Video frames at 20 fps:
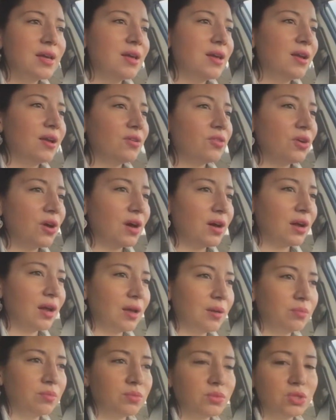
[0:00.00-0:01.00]
and I thought
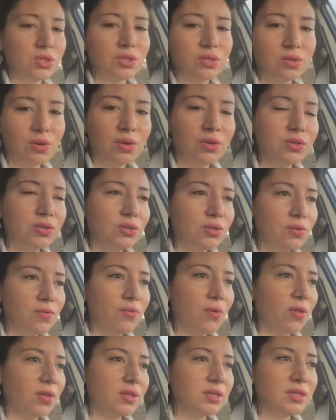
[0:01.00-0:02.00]
I'm just going to
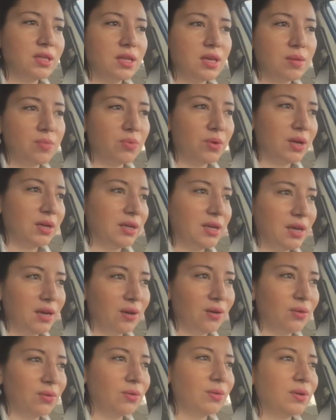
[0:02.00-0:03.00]
fall asleep right
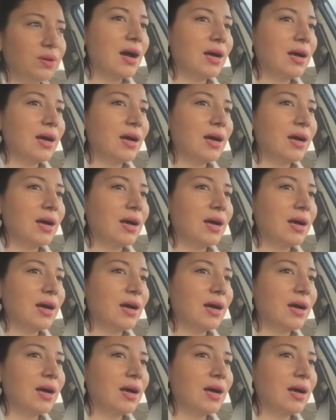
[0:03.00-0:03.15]
now.